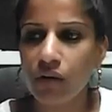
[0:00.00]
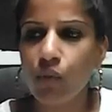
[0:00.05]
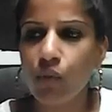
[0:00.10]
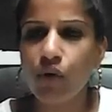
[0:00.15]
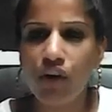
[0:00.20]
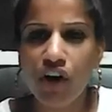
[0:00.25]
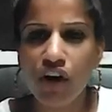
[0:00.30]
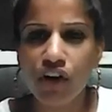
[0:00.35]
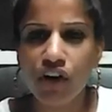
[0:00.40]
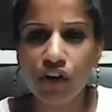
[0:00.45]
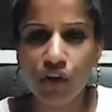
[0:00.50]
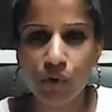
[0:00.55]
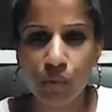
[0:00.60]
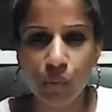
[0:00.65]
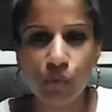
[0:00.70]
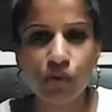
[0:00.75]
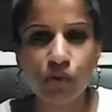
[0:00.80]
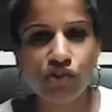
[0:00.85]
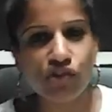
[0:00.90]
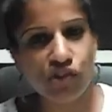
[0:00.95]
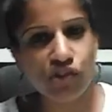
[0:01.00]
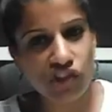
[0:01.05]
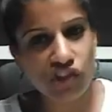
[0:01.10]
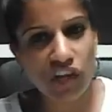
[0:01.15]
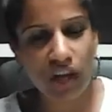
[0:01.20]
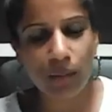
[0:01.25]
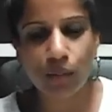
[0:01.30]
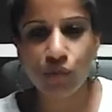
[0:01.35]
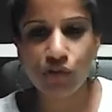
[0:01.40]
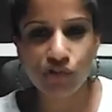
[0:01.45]
what are you? What's your
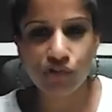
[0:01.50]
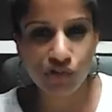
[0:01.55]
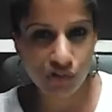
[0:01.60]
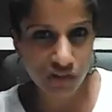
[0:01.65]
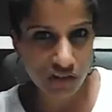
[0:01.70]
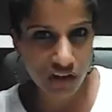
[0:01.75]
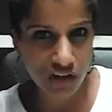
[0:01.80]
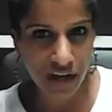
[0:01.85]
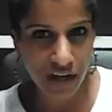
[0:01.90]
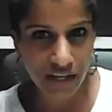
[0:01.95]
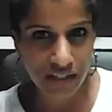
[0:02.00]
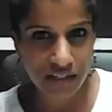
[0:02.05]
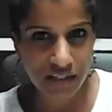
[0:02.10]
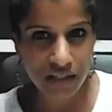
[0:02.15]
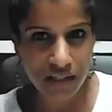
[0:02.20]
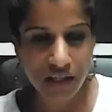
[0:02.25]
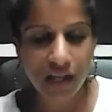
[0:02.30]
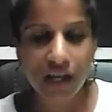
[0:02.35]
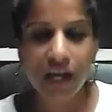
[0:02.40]
shape? What's your size?